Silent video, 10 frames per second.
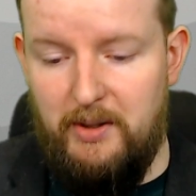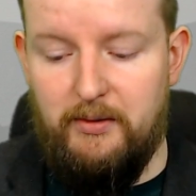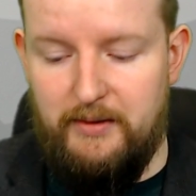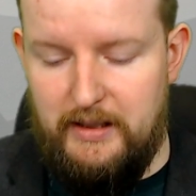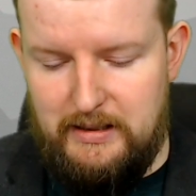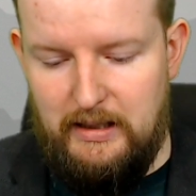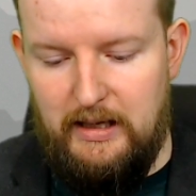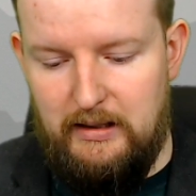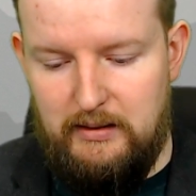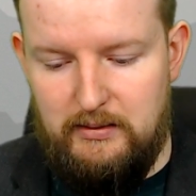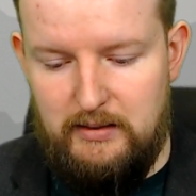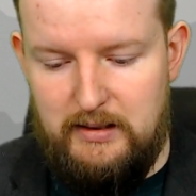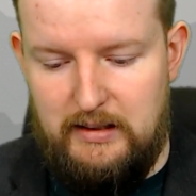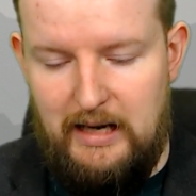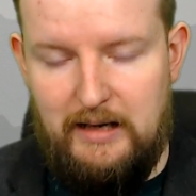built this
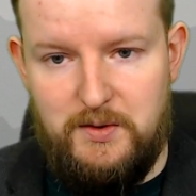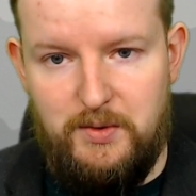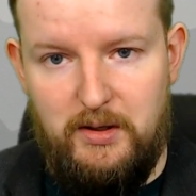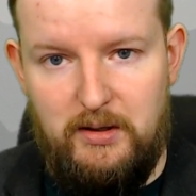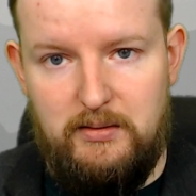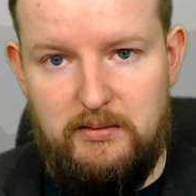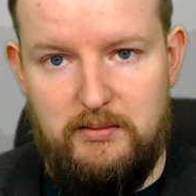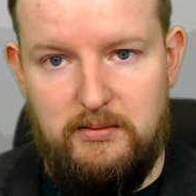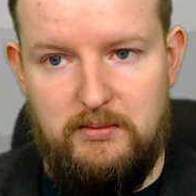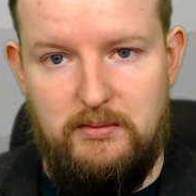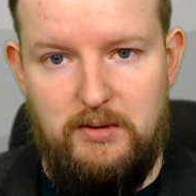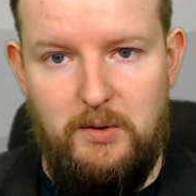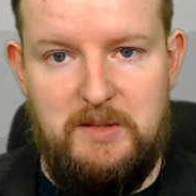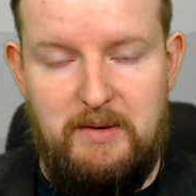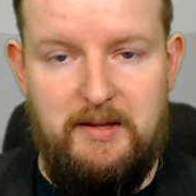extra
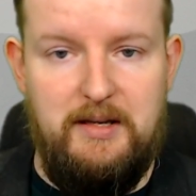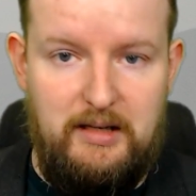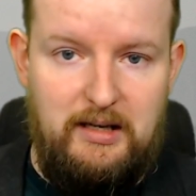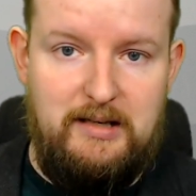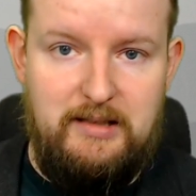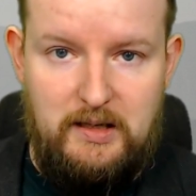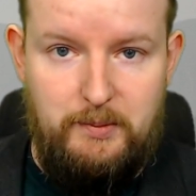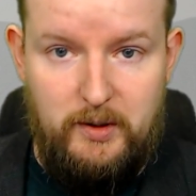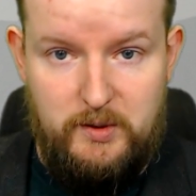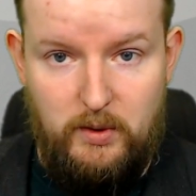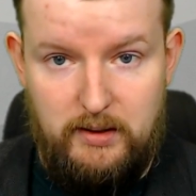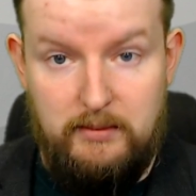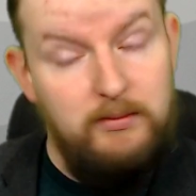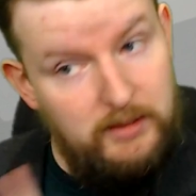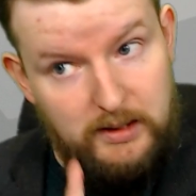USB thing that connects to Xbox
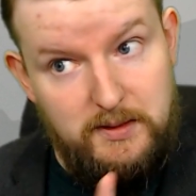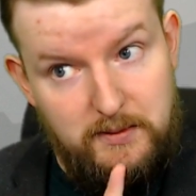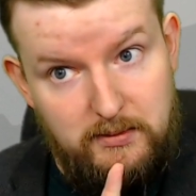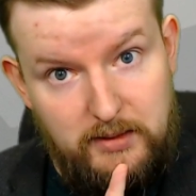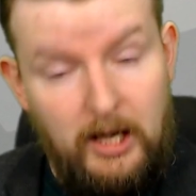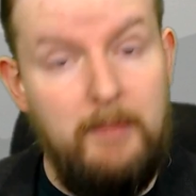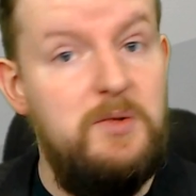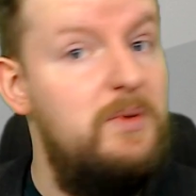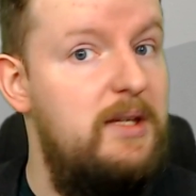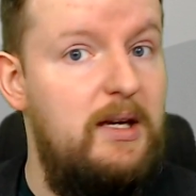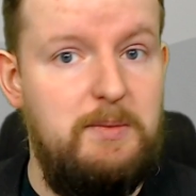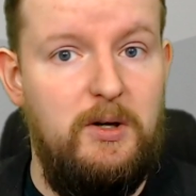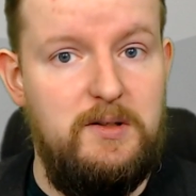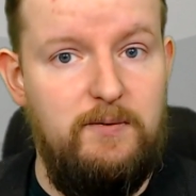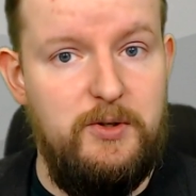One that comes with the
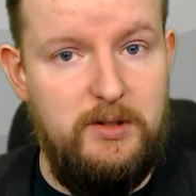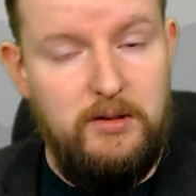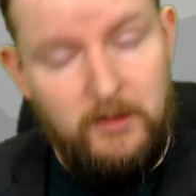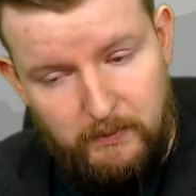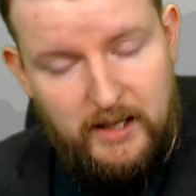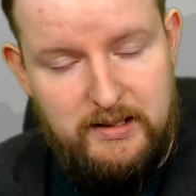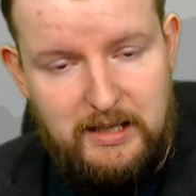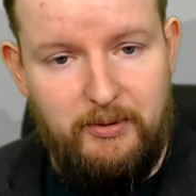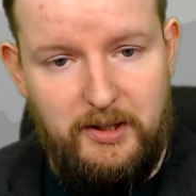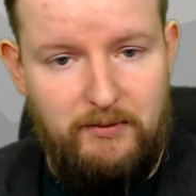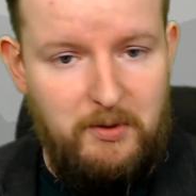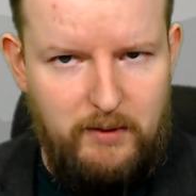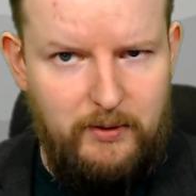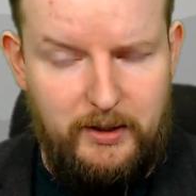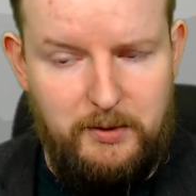Xbox version. You can buy it separately if you
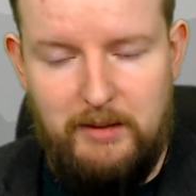want for like